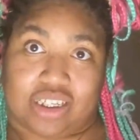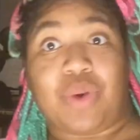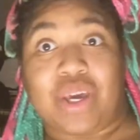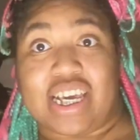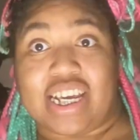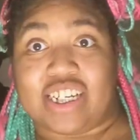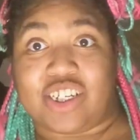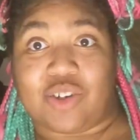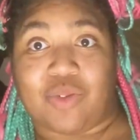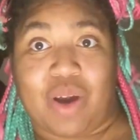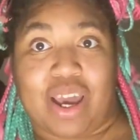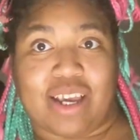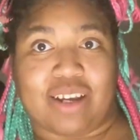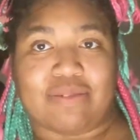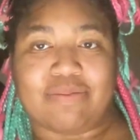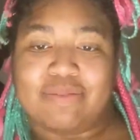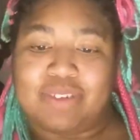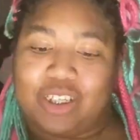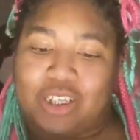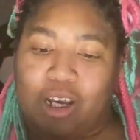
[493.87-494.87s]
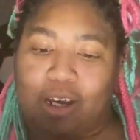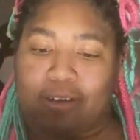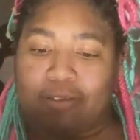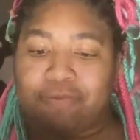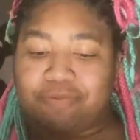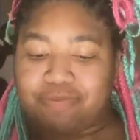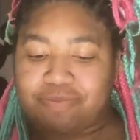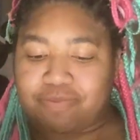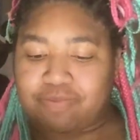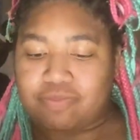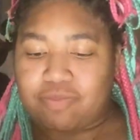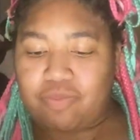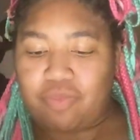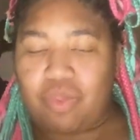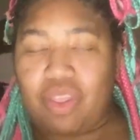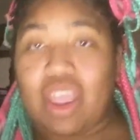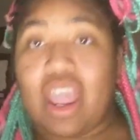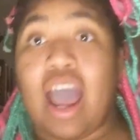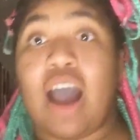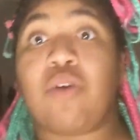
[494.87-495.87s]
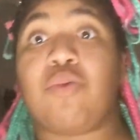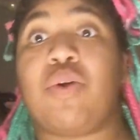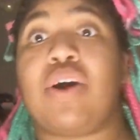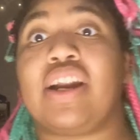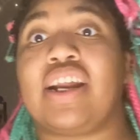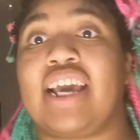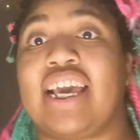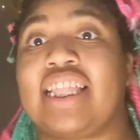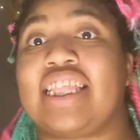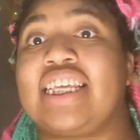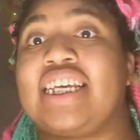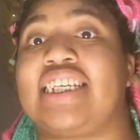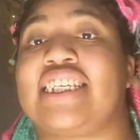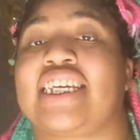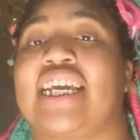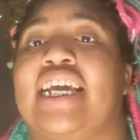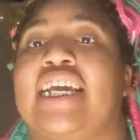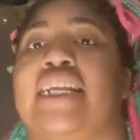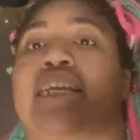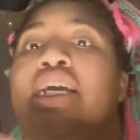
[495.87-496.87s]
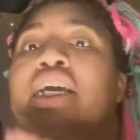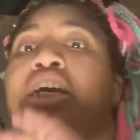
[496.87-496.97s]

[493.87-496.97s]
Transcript: Weekish away, so I want to at least get